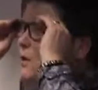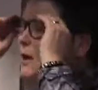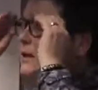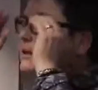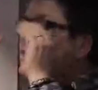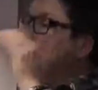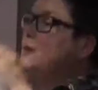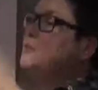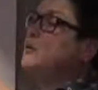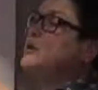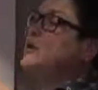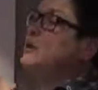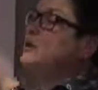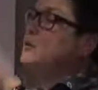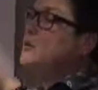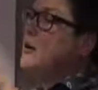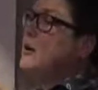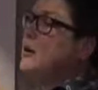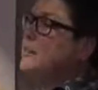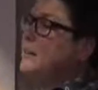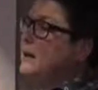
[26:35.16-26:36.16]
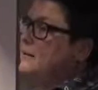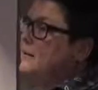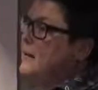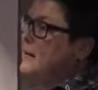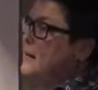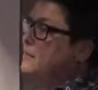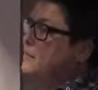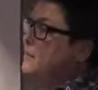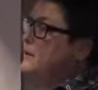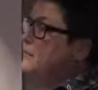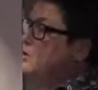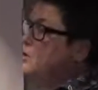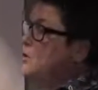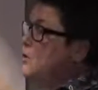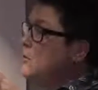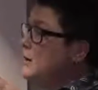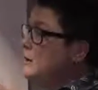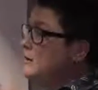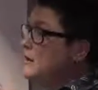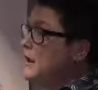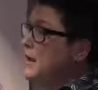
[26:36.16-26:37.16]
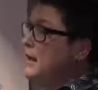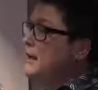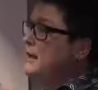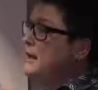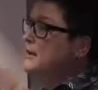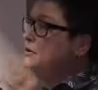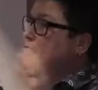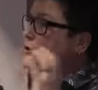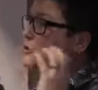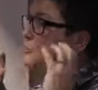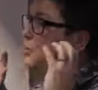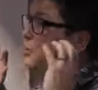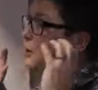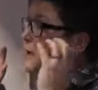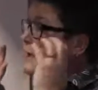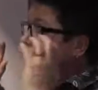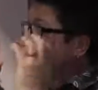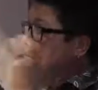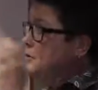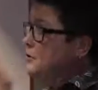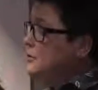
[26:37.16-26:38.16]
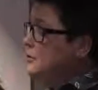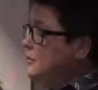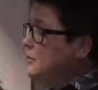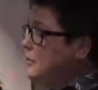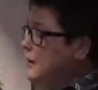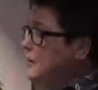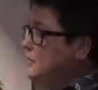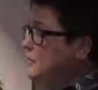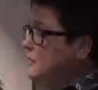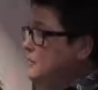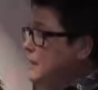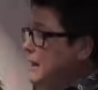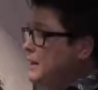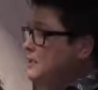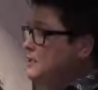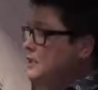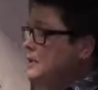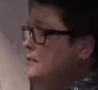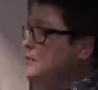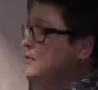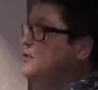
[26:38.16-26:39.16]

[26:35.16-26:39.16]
online, we're going to talk about that, but if you go online and you're putting in your information,